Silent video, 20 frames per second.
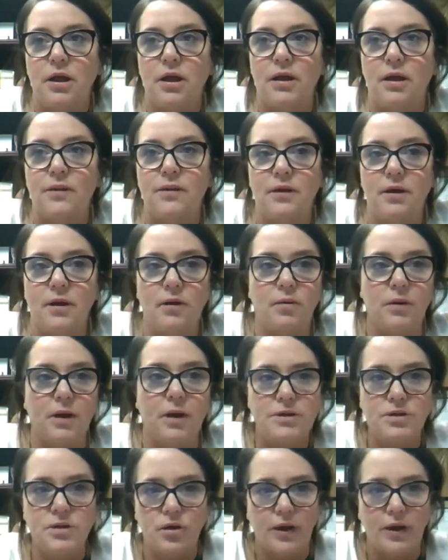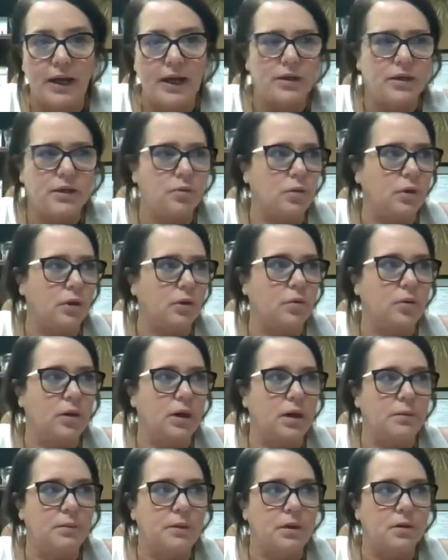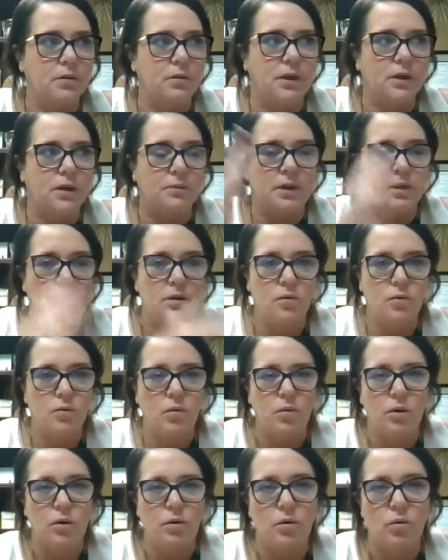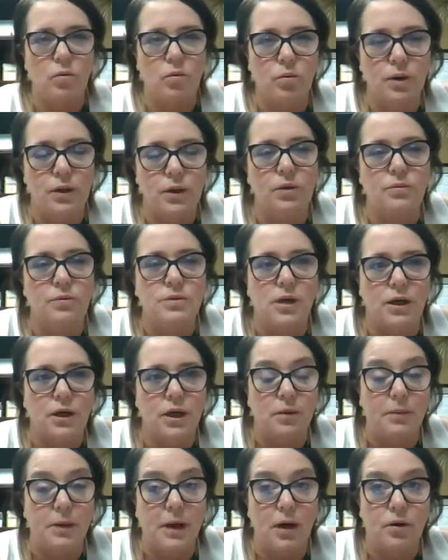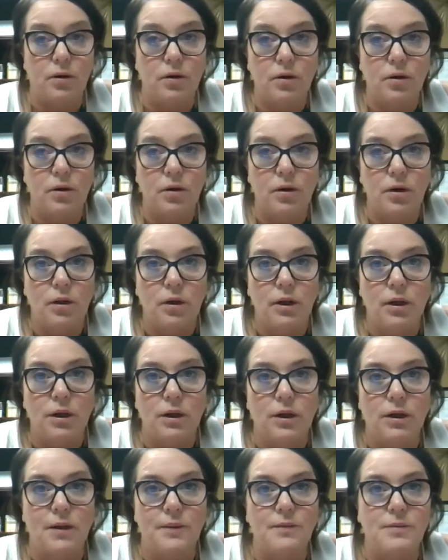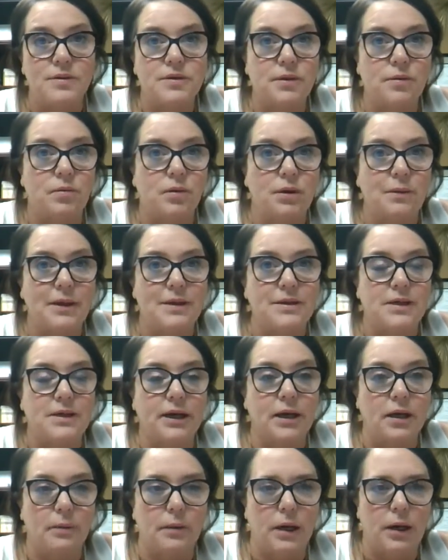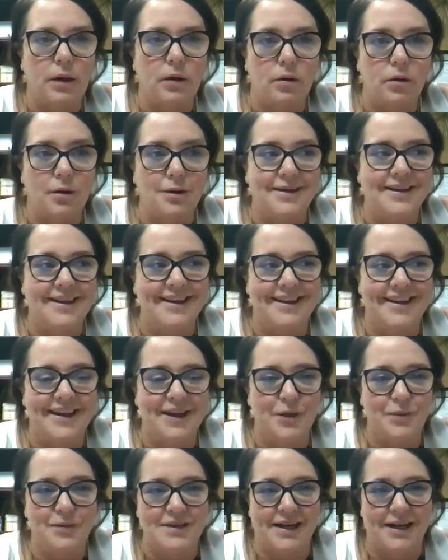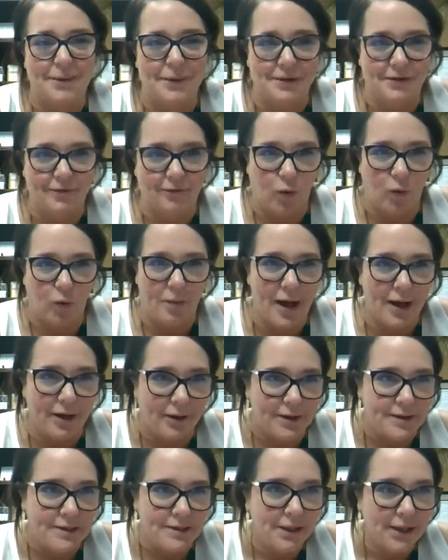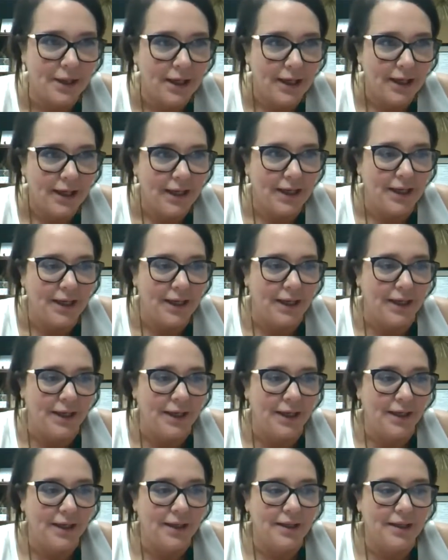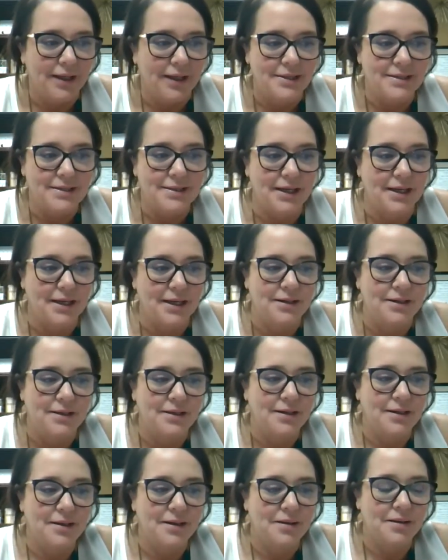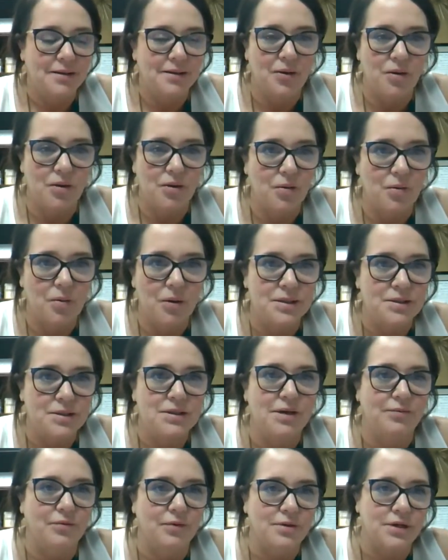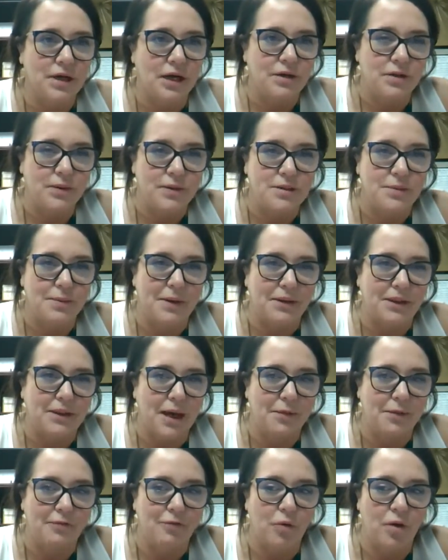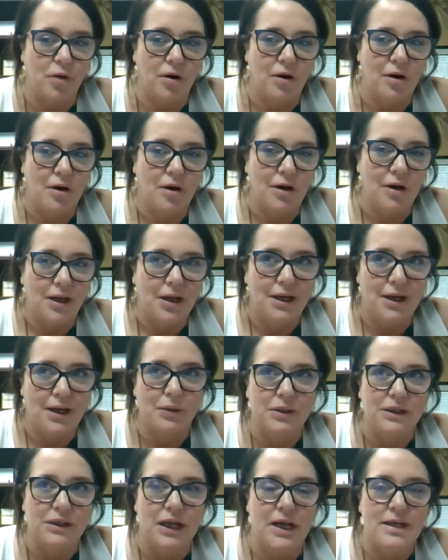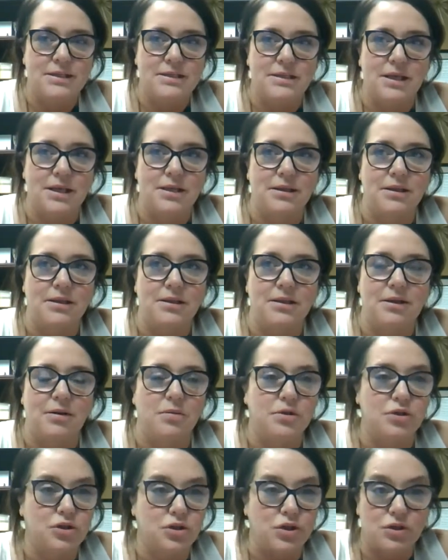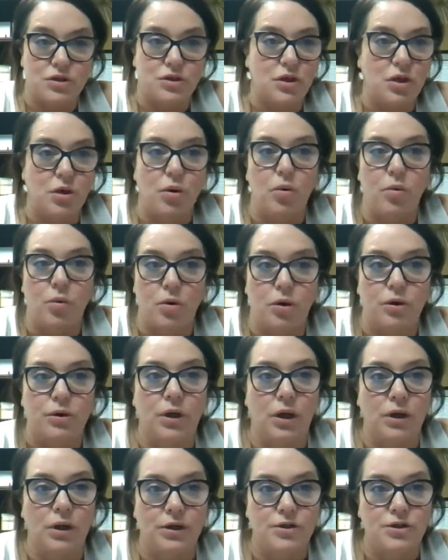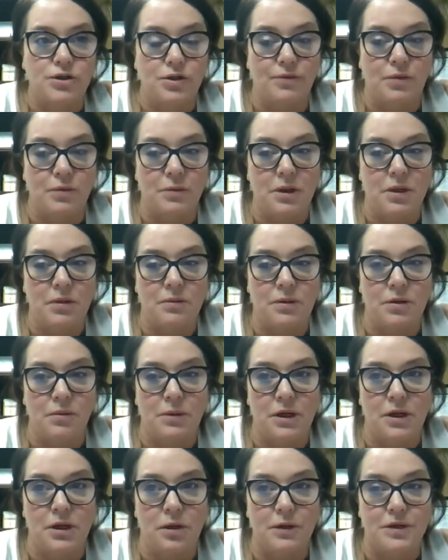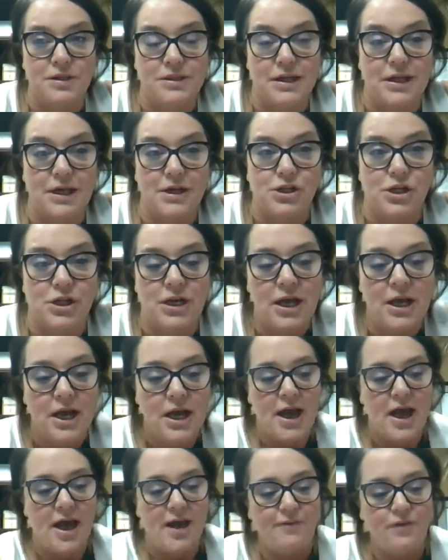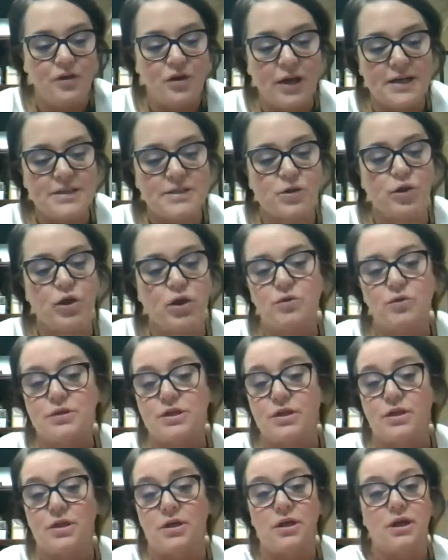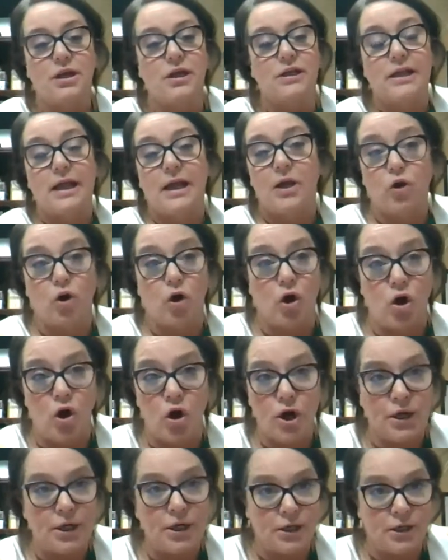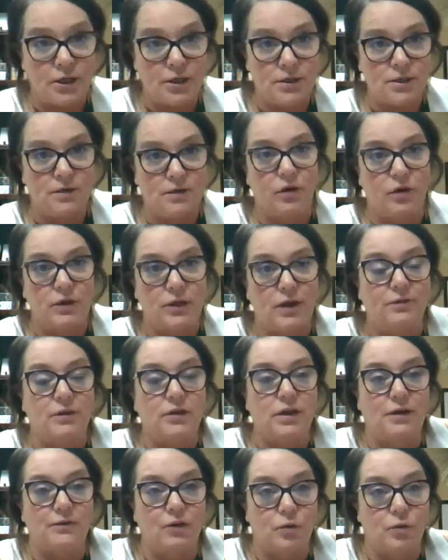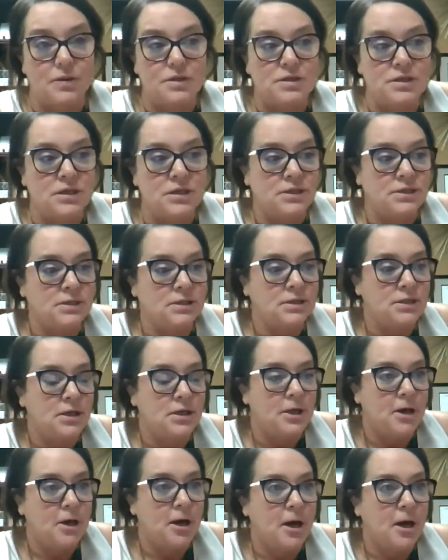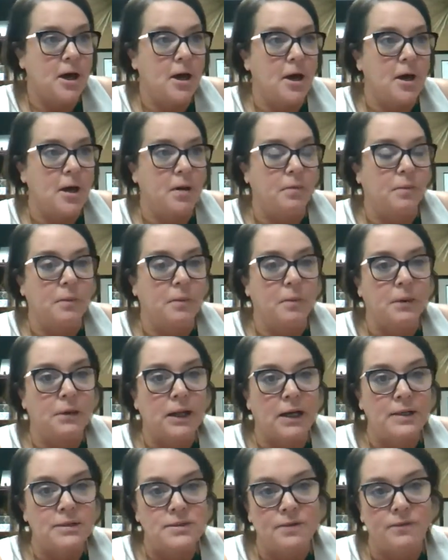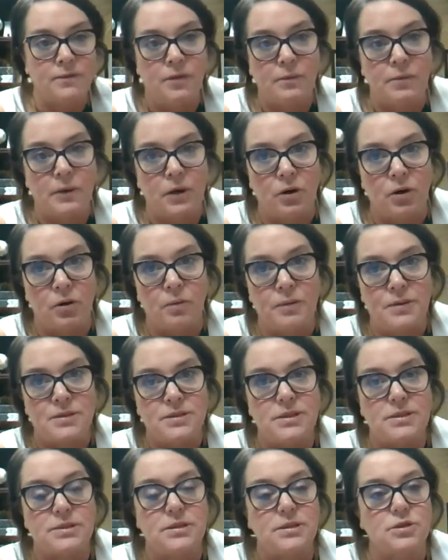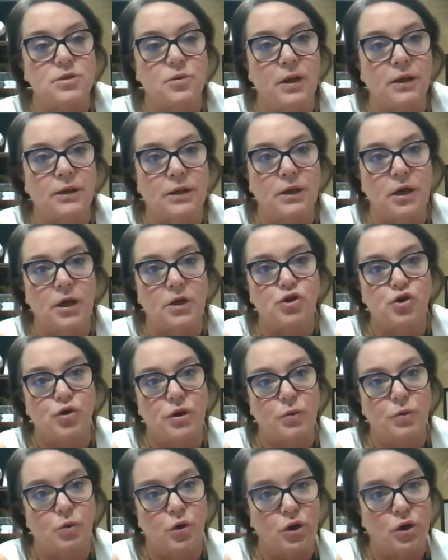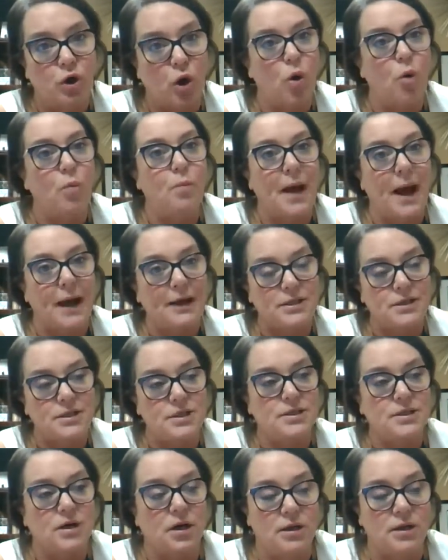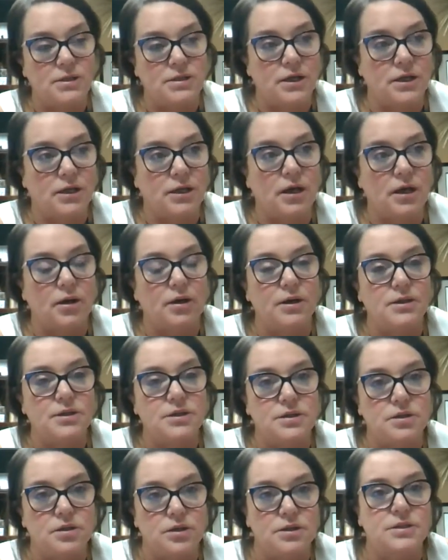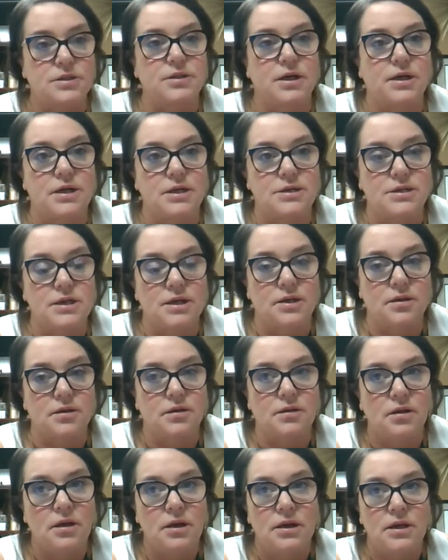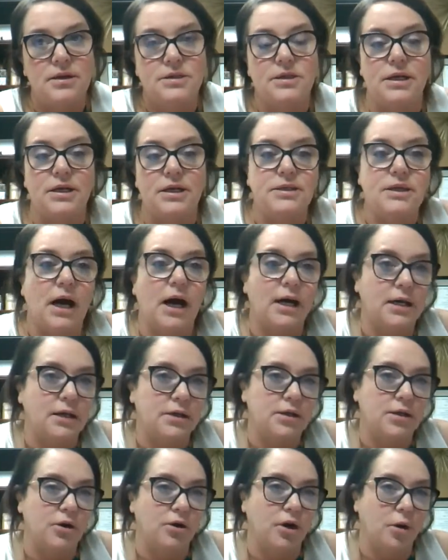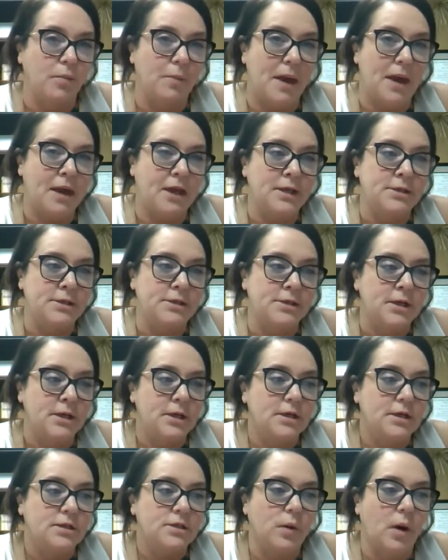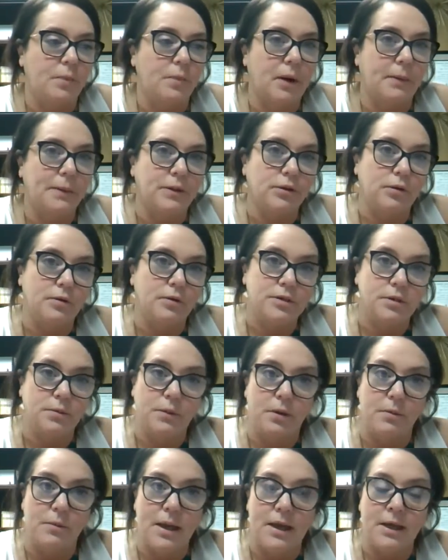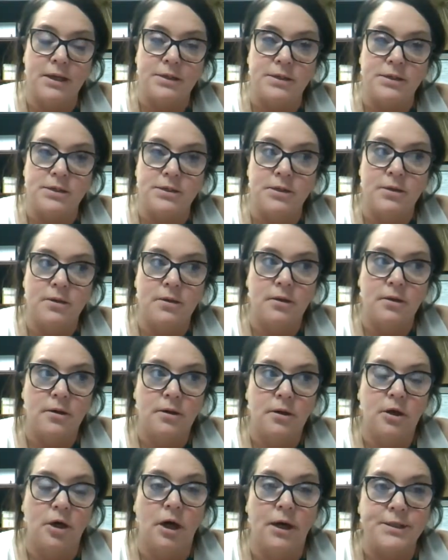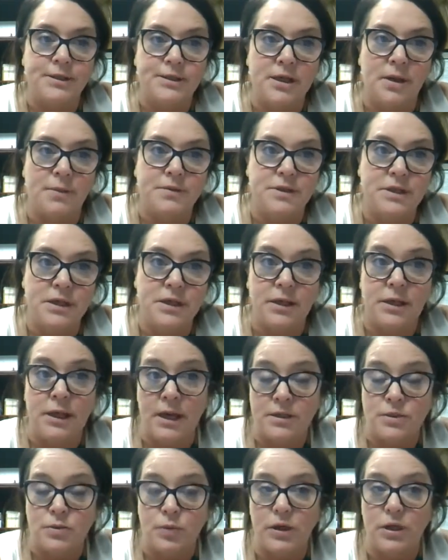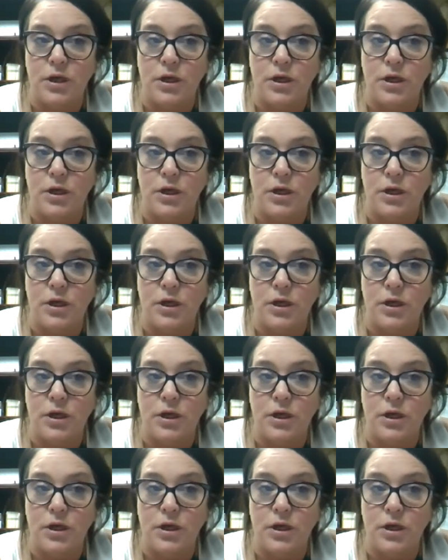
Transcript: and they raised their hand and went, wait a minute, what are you talking about? And I said, what am I talking about? Talking about the 4 models. And they said, no one's ever talked to us about that before. And I realized that there was just no real knowledge of the millionaire real estate agent. And if you guys will go to later on in a different level of your business, lots of the bigger businesses around the country will go back to this content. Gary still studies it. It's going to tie into your command. So I'll probably throw some command concepts in as we